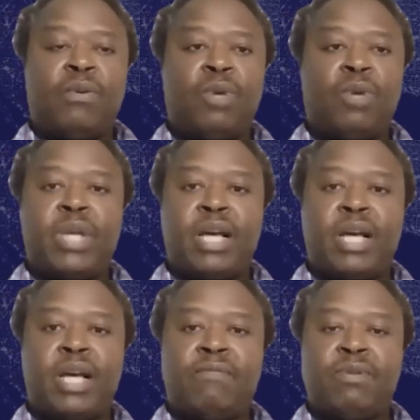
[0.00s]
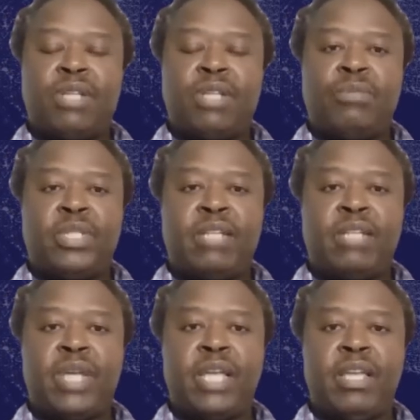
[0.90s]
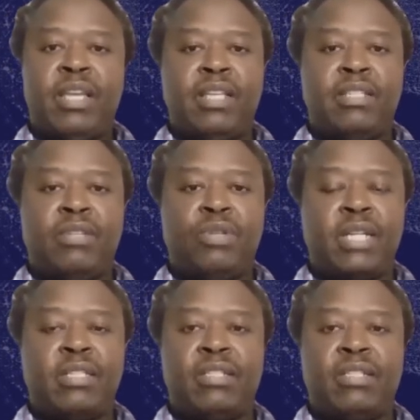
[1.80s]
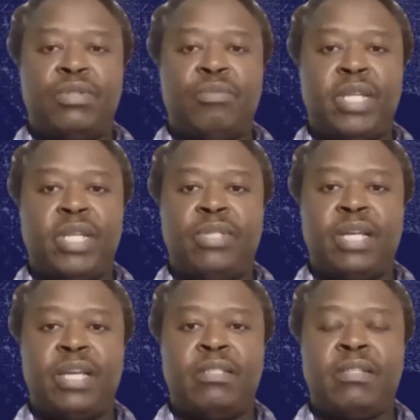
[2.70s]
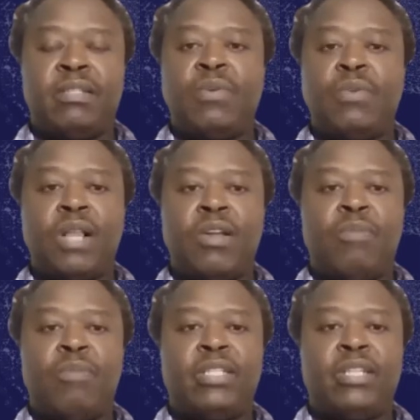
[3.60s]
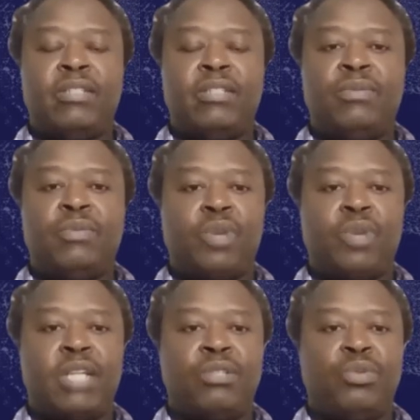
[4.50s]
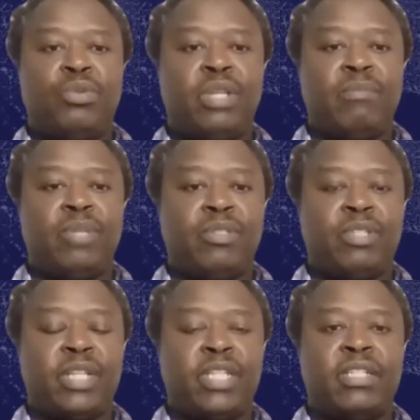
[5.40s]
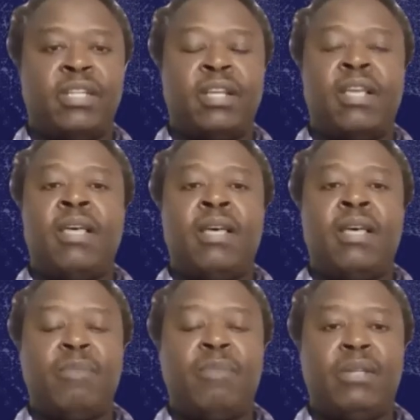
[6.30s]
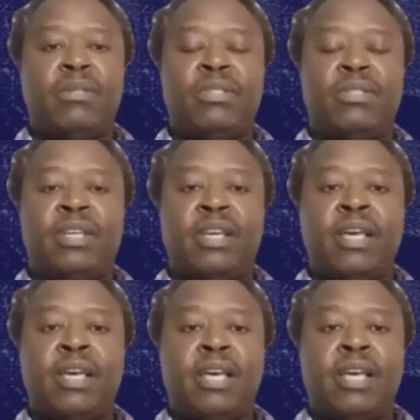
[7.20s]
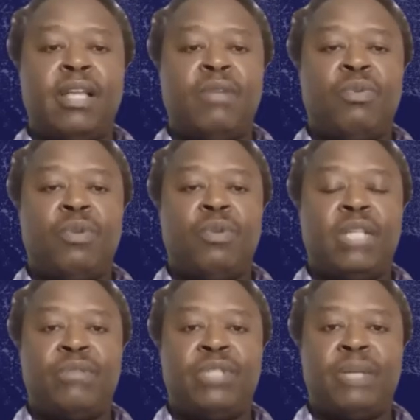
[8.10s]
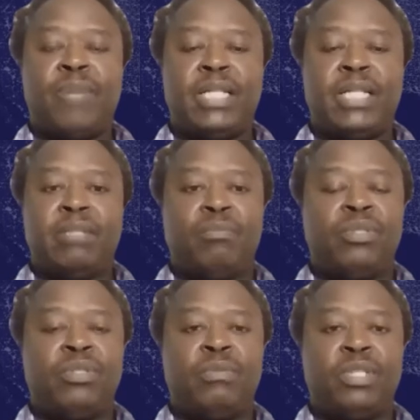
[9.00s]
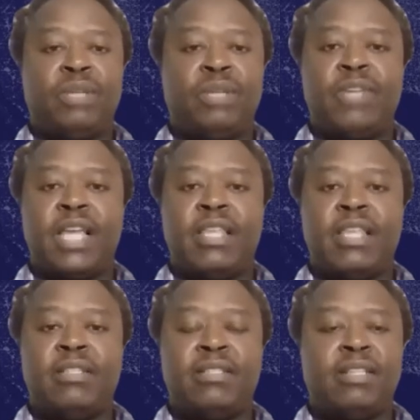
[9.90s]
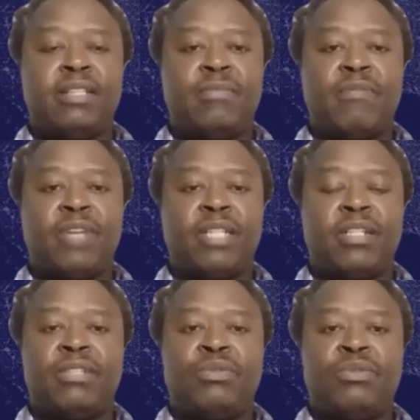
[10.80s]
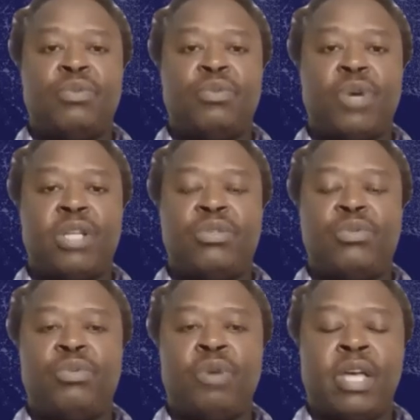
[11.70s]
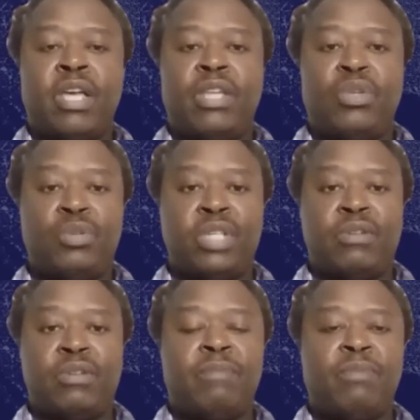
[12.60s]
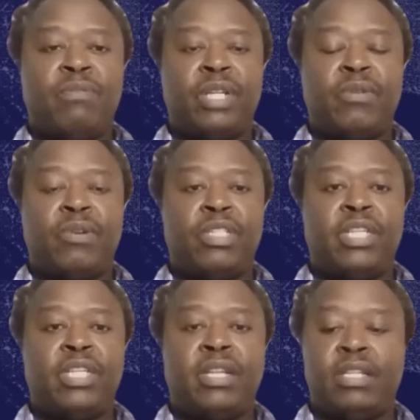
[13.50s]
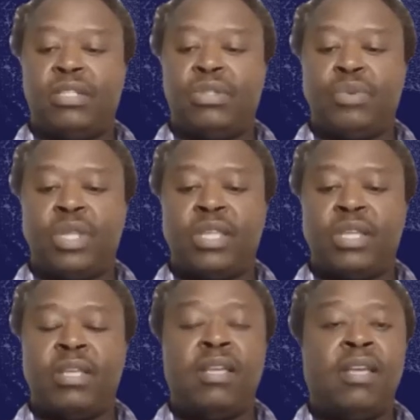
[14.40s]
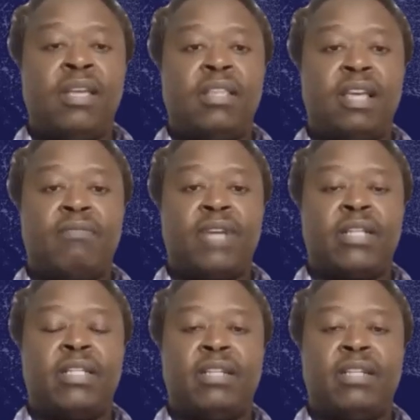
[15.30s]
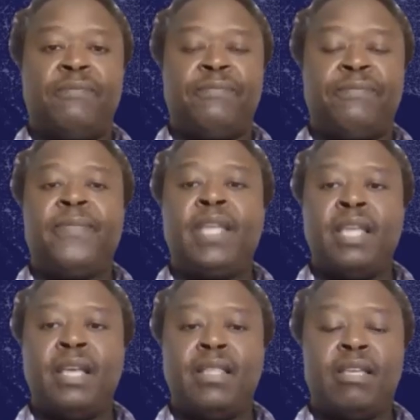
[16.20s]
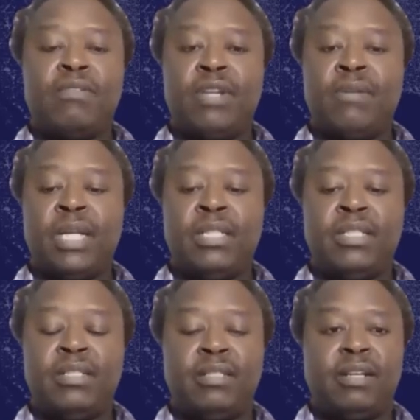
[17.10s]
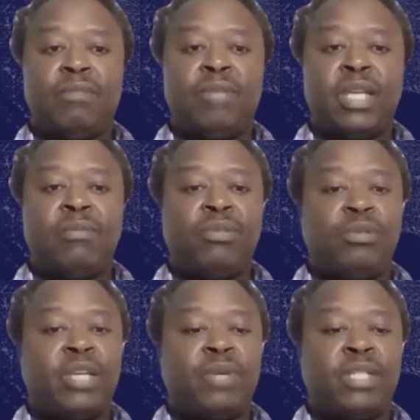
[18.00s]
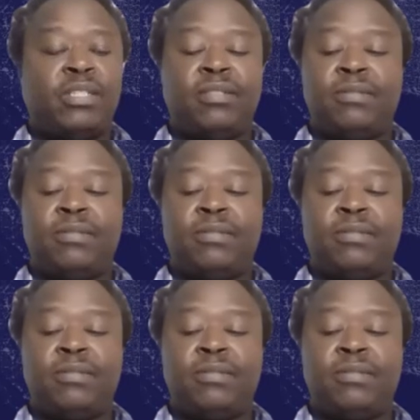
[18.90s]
What we are asking for as we present today is introduction to medium-sized well operators who would like to do some demonstration pilots, and we would like to have some partnerships with some of the other sensor manufacturers who would want to use our type of technology in addition to what they have currently. Thank you very much. I'll be able to take questions.